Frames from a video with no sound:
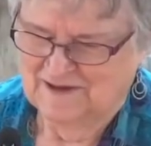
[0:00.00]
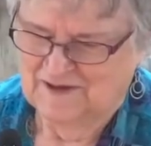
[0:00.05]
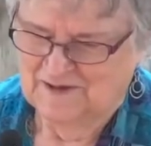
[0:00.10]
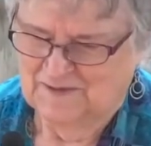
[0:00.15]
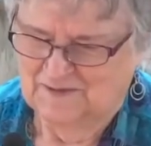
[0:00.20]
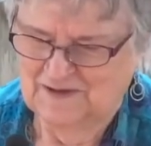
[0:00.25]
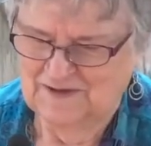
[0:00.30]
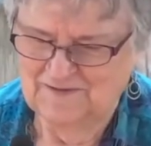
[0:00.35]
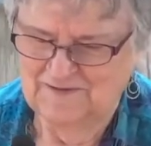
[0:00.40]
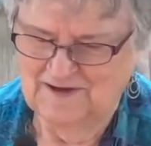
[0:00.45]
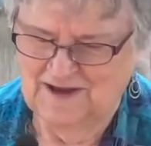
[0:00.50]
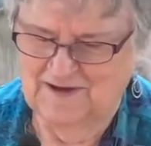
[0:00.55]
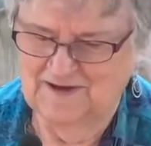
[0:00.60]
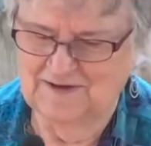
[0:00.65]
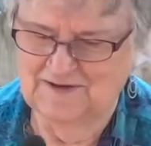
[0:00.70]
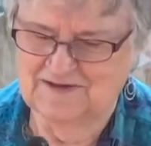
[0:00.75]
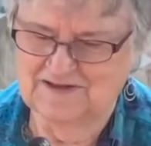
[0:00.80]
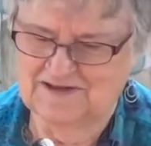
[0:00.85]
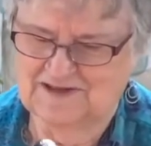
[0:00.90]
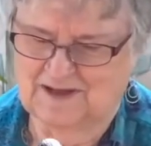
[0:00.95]
We
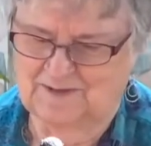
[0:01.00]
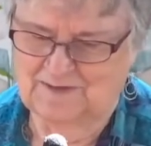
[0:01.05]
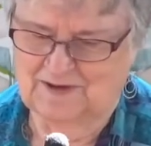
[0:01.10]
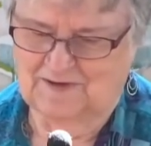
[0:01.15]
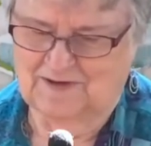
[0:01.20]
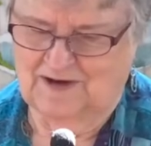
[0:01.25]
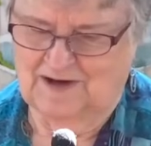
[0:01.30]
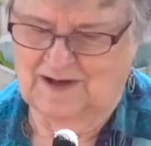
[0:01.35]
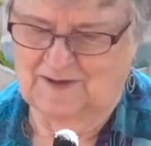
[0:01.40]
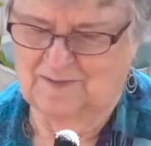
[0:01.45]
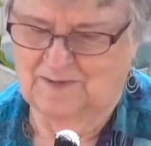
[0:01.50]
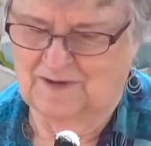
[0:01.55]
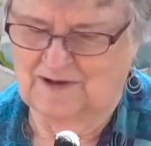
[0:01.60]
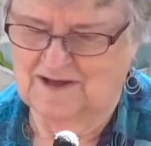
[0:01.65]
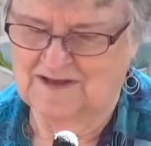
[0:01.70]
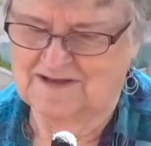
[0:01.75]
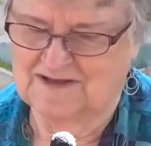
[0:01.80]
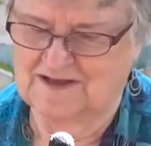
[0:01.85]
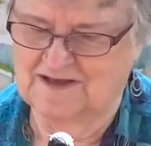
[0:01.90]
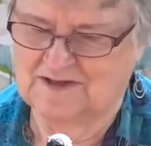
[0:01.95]
value the democratic
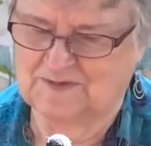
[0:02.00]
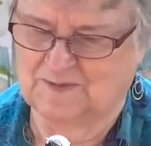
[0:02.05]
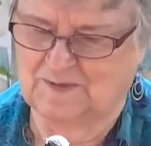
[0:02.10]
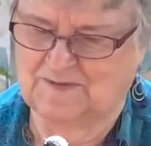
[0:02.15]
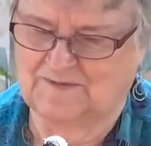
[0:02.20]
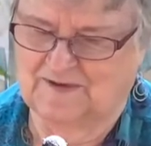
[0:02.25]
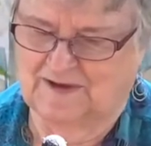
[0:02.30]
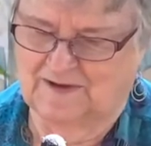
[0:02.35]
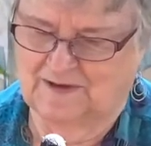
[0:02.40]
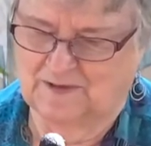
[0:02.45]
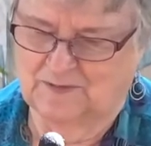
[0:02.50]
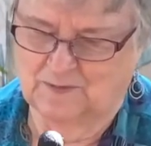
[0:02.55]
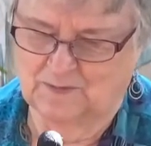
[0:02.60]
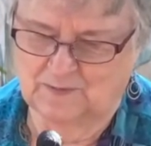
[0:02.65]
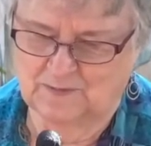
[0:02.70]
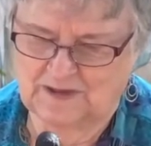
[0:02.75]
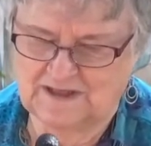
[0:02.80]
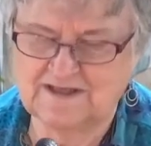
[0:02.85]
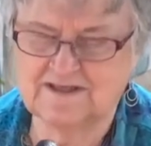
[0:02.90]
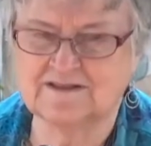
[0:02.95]
process, we value
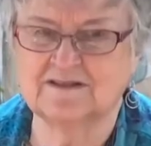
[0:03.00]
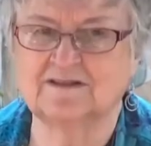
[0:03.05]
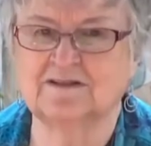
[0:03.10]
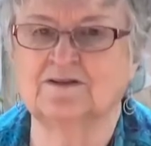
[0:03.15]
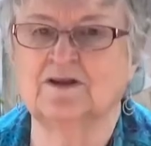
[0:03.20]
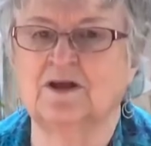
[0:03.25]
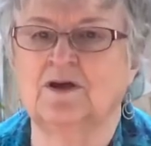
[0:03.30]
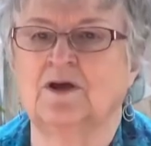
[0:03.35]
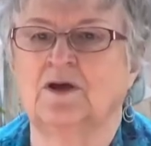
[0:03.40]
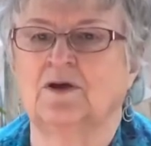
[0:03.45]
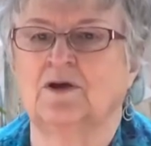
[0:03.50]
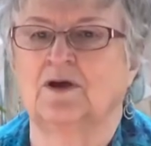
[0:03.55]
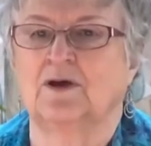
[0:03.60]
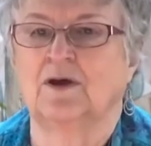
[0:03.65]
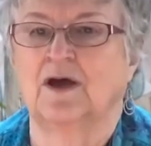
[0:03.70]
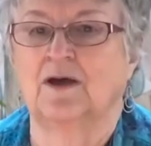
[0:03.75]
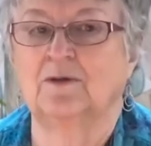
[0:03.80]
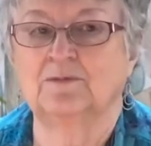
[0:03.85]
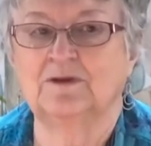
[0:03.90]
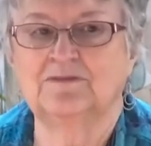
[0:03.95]
reason,
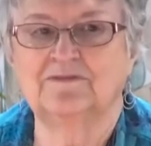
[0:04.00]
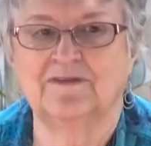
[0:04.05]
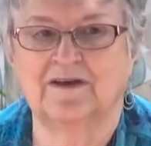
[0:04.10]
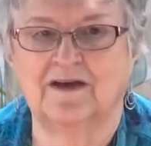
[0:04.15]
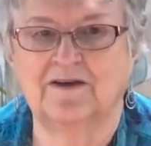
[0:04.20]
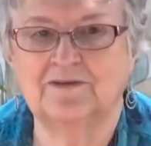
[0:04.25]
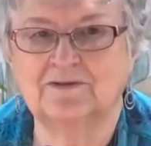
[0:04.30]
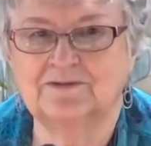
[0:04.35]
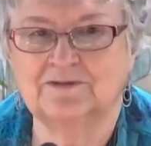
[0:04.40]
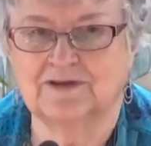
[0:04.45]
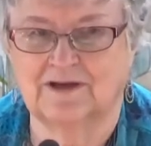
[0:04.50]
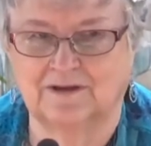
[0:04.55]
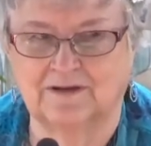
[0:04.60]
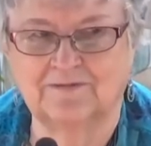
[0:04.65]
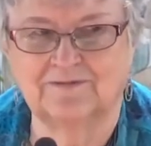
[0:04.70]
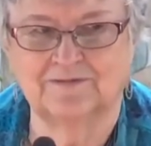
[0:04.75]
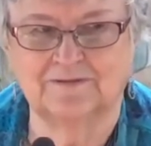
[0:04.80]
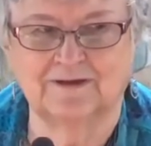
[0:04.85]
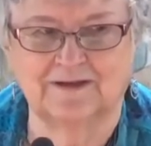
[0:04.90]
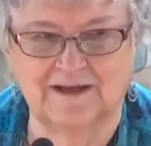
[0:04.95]
and we value
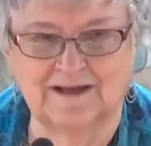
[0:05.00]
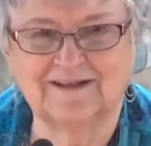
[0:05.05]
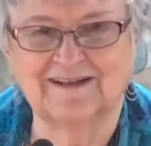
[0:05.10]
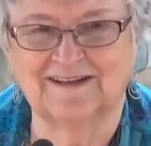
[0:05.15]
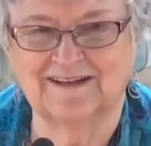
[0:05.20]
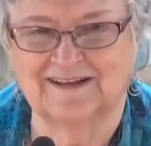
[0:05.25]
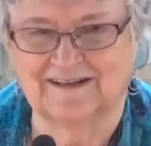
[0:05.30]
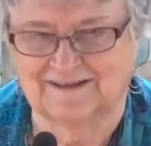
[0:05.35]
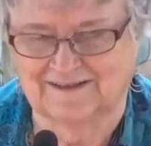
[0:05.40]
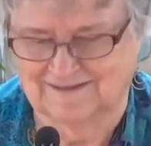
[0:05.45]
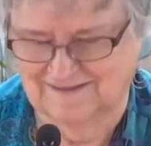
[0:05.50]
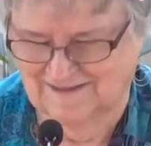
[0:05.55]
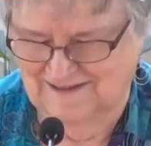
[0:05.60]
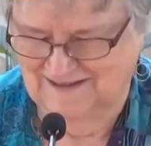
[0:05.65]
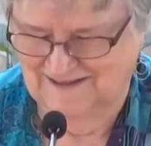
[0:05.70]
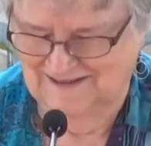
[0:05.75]
careful editing.